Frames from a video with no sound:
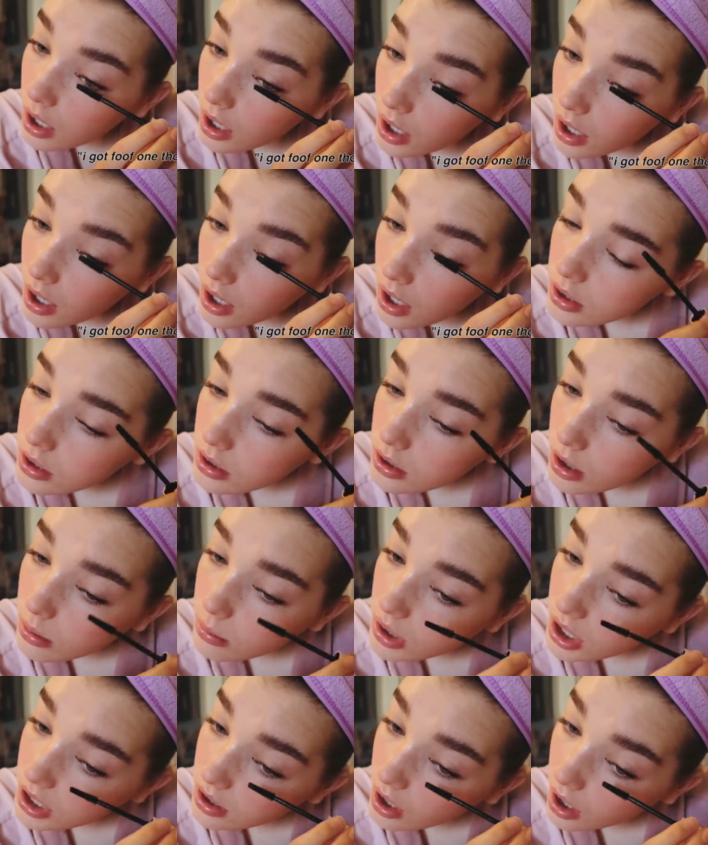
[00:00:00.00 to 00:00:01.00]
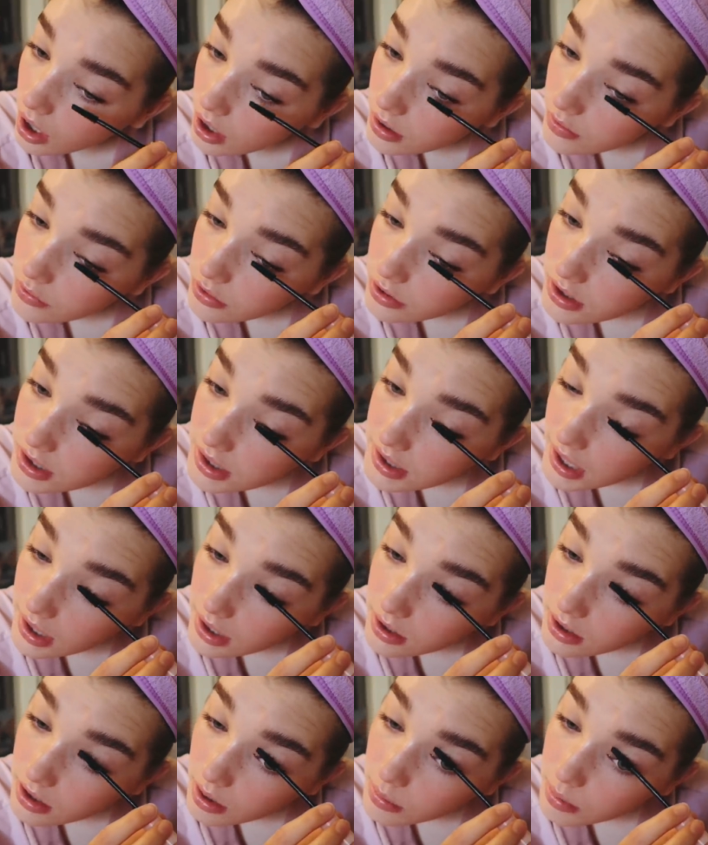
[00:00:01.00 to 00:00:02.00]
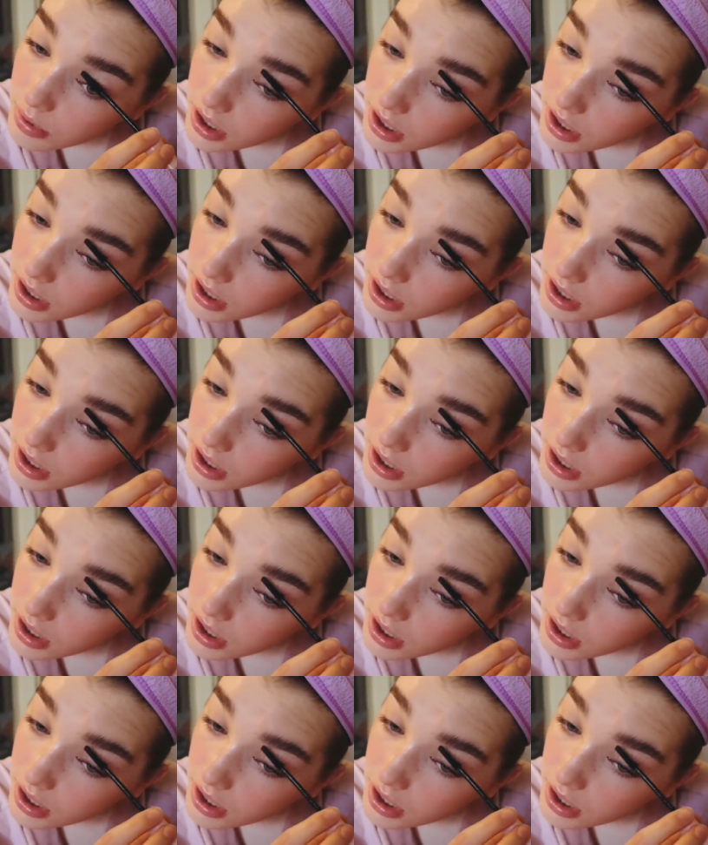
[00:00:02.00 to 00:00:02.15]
on though. You got my dog a fruit snack and not